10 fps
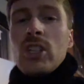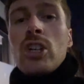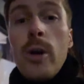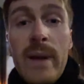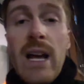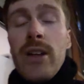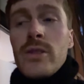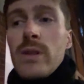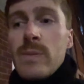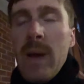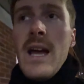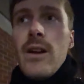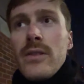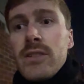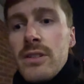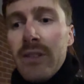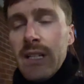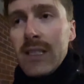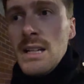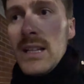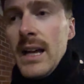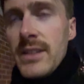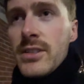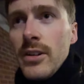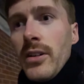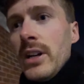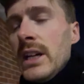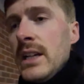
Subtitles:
coming out to his parents and things like that. So